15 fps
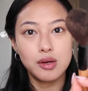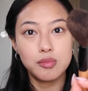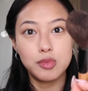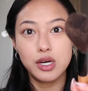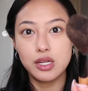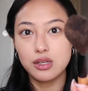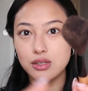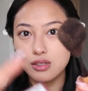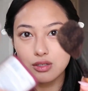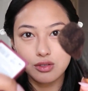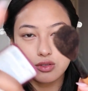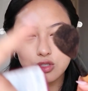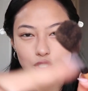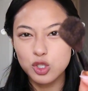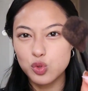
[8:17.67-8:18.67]
but
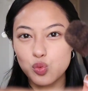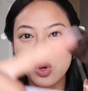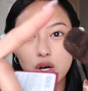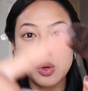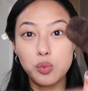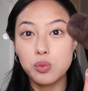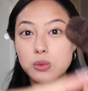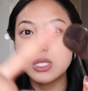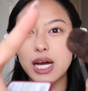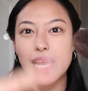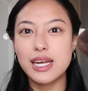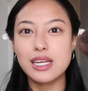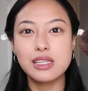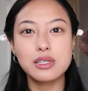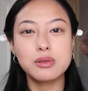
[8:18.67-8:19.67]
just want a
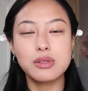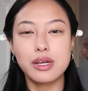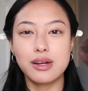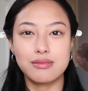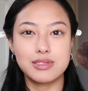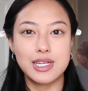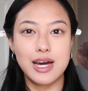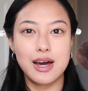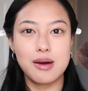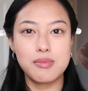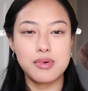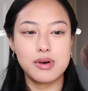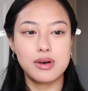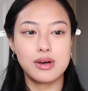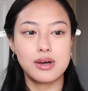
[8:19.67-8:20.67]
tiny little layer of
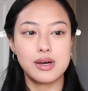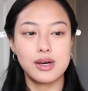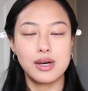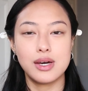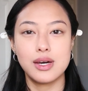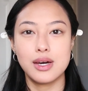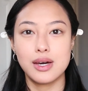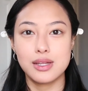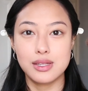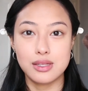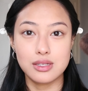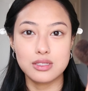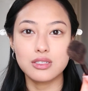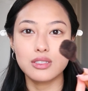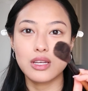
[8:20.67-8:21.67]
tap. Then
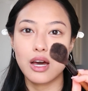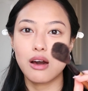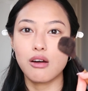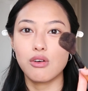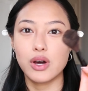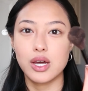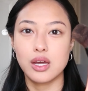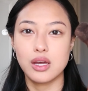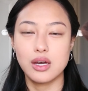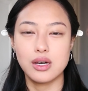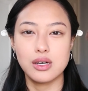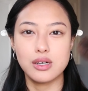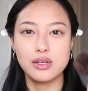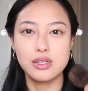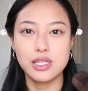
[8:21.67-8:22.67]
this is how
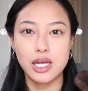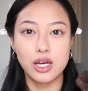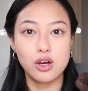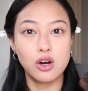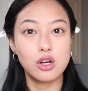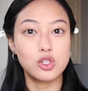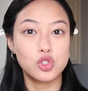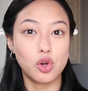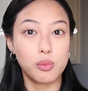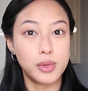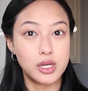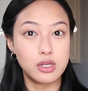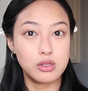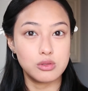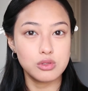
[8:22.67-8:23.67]
I like contour
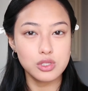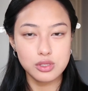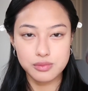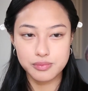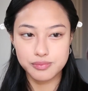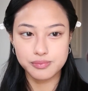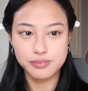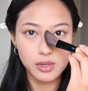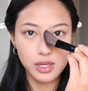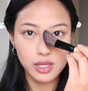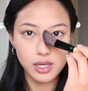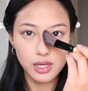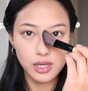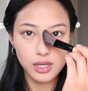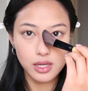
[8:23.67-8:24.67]
my nose. I'm gonna
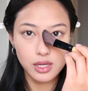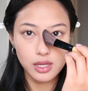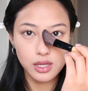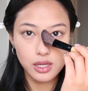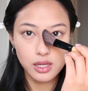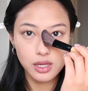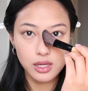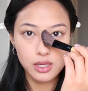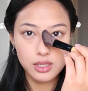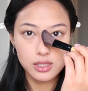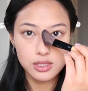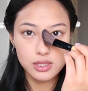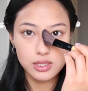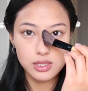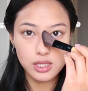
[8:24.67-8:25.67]
get it,
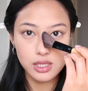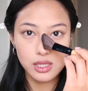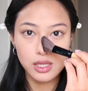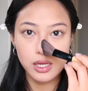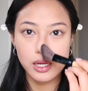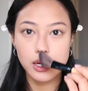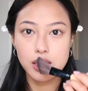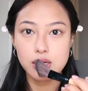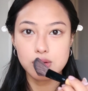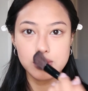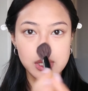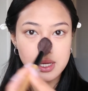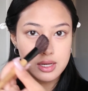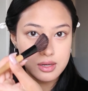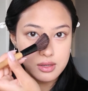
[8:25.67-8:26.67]
stick it there, go
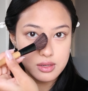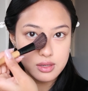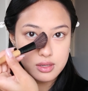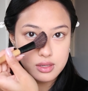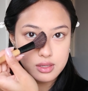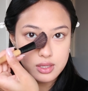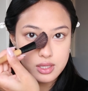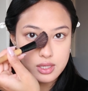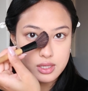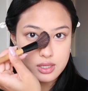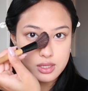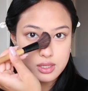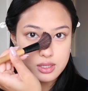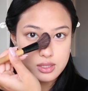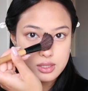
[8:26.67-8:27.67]
down, get
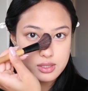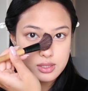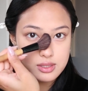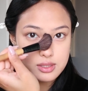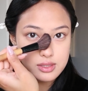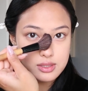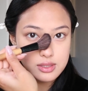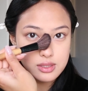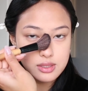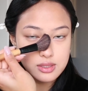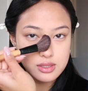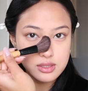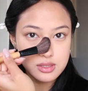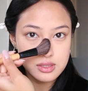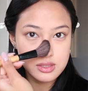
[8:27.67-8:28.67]
it,
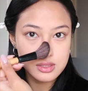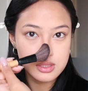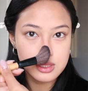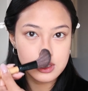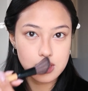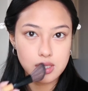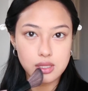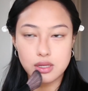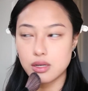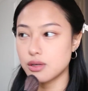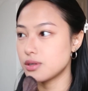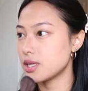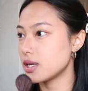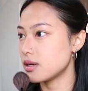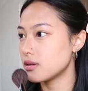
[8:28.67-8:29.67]
stick it there, go
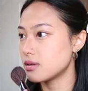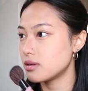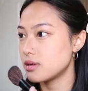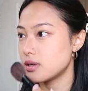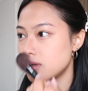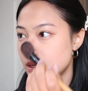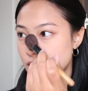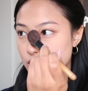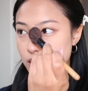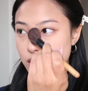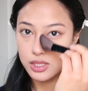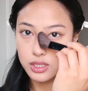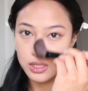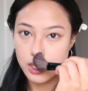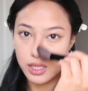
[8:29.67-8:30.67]
down. I
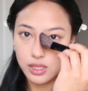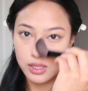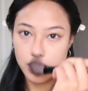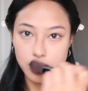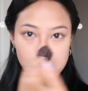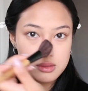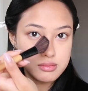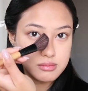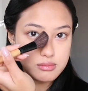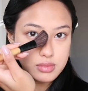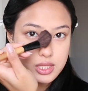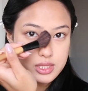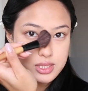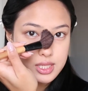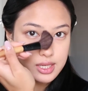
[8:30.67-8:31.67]
just kind of like
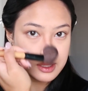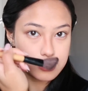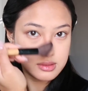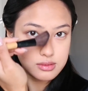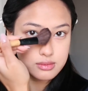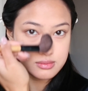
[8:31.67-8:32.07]
blend it out.